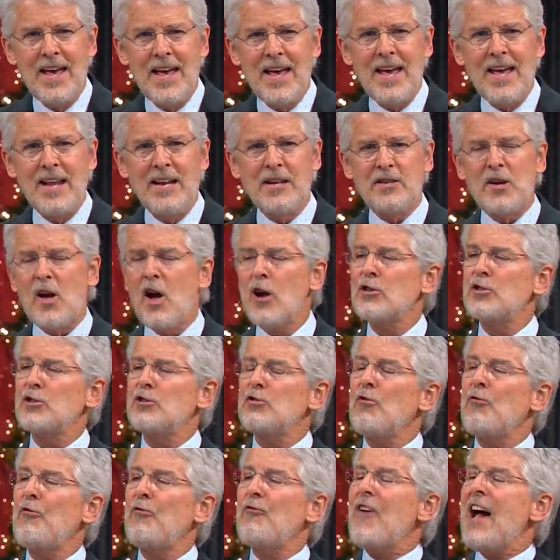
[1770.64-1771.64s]
It is
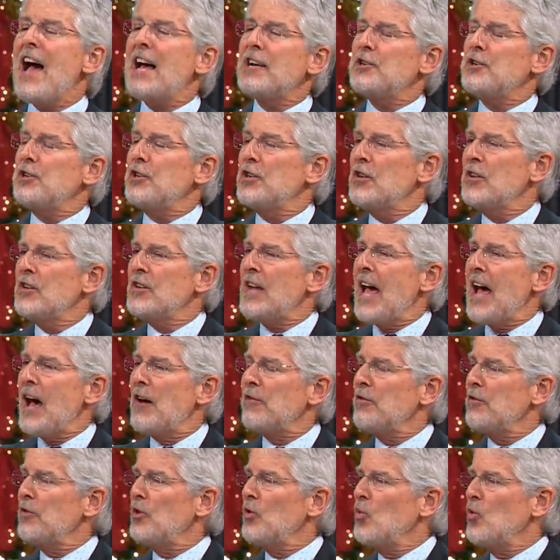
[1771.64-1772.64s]
also fashioned
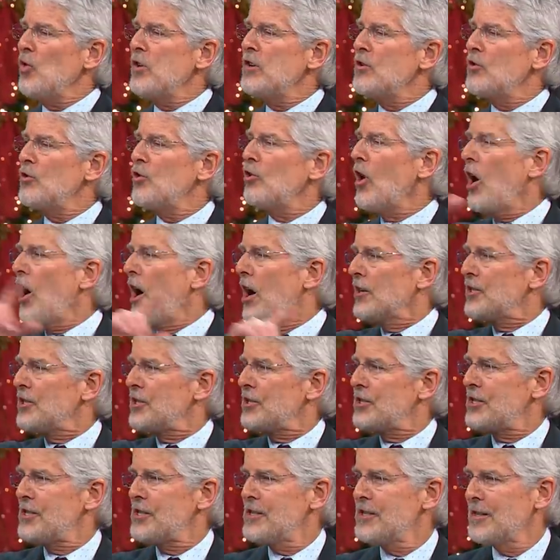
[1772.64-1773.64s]
out of the wooden
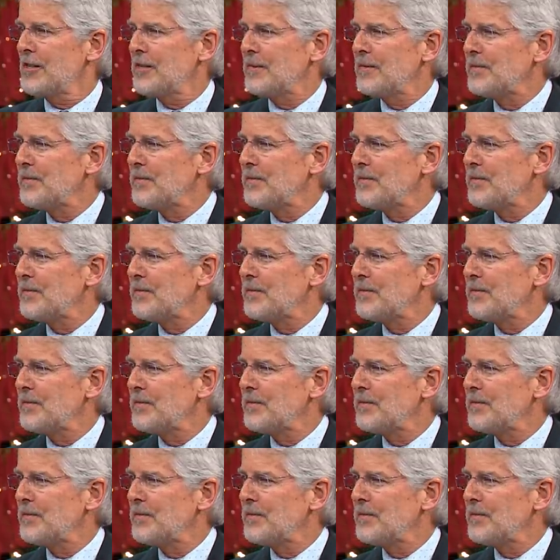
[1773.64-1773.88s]
cross.